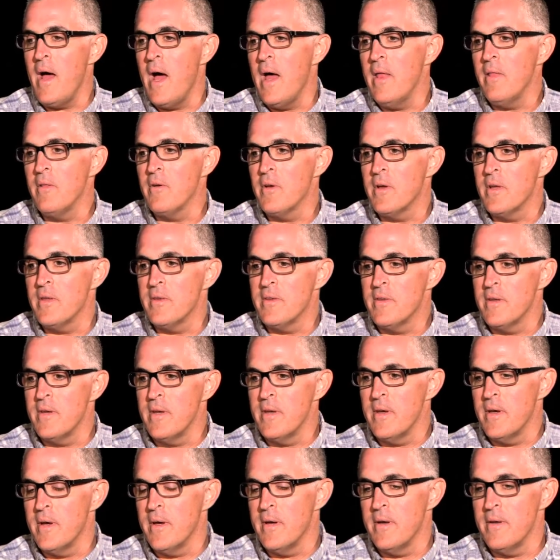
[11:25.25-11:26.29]
I look at
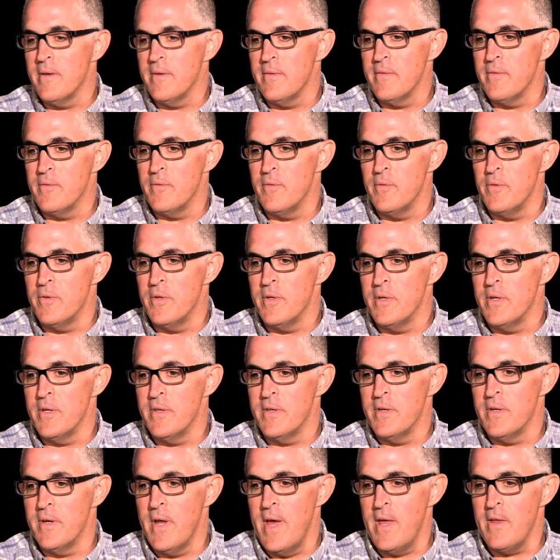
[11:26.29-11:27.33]
the
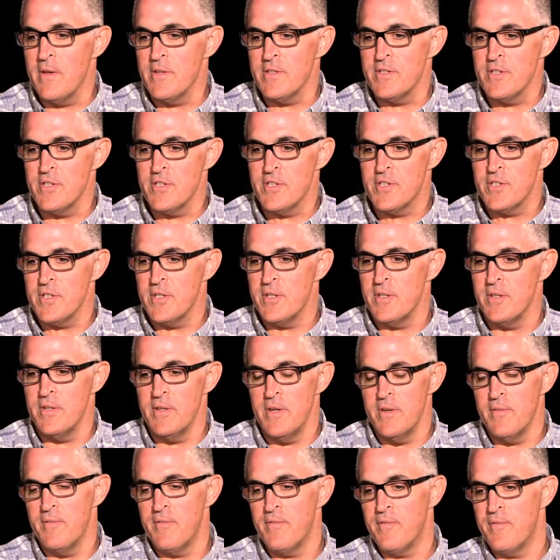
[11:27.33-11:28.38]
analysis, and
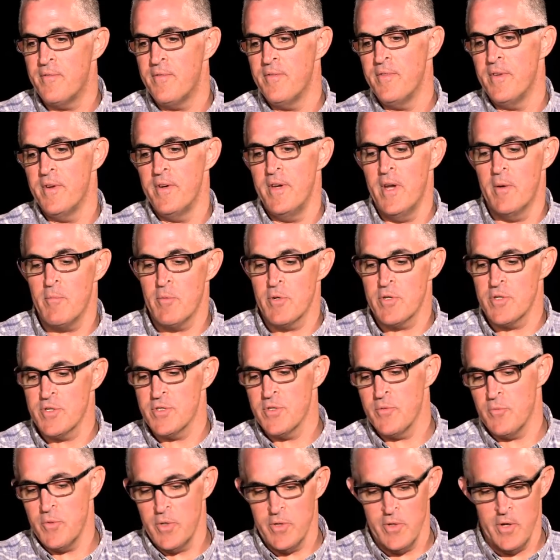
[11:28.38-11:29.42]
if the
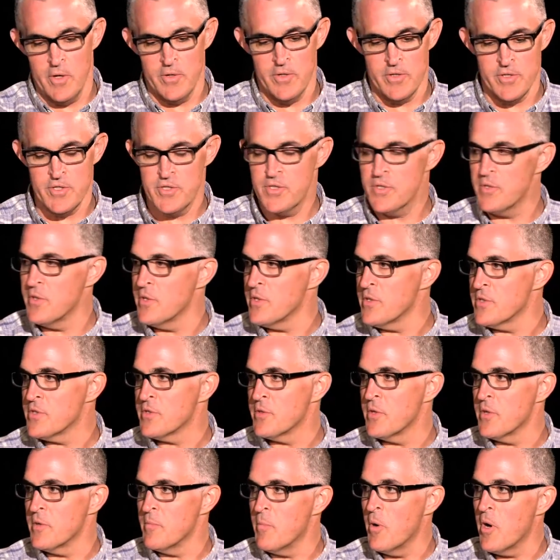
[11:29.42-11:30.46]
numbers on
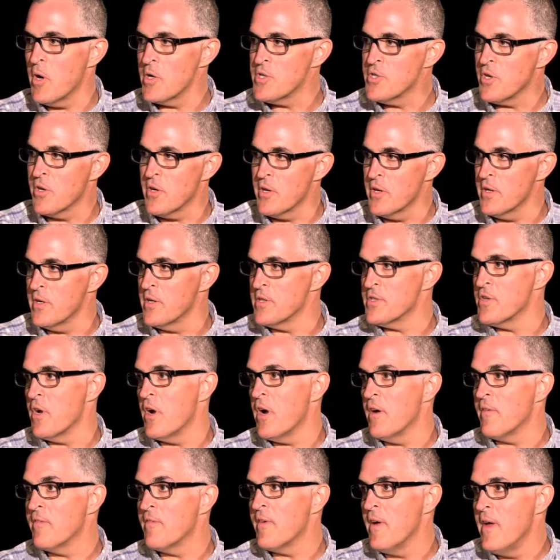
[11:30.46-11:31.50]
the bar chart is
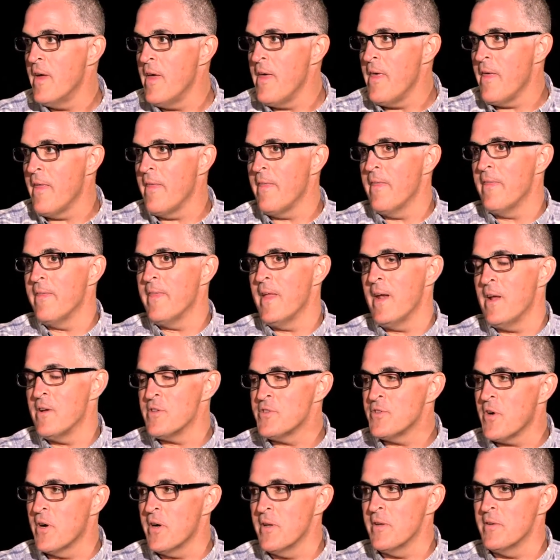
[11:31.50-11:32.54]
off, then I'll
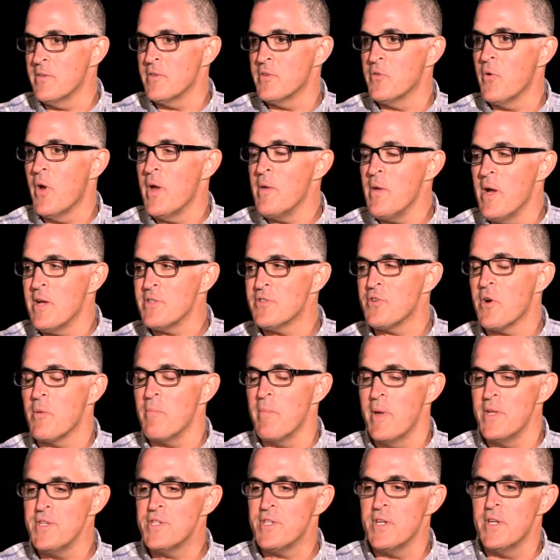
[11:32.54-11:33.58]
start. I
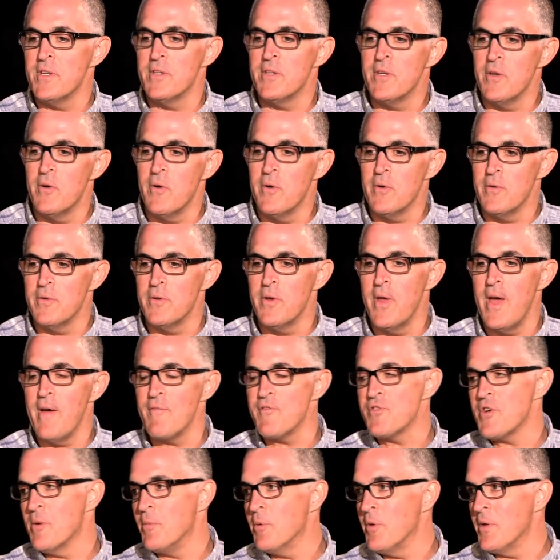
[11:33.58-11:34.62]
start mentioning it. Do you
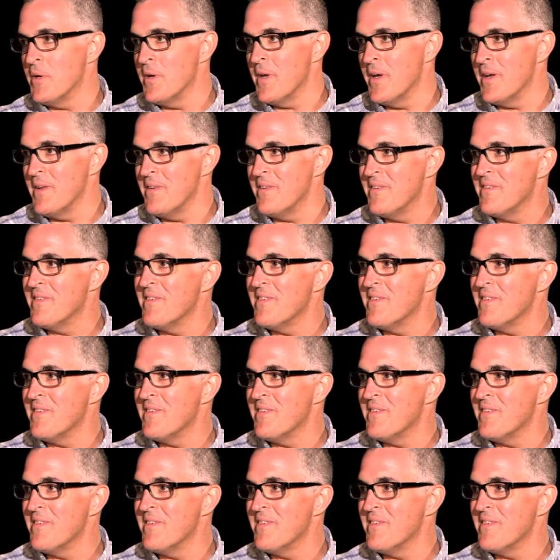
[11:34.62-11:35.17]
have trouble at night?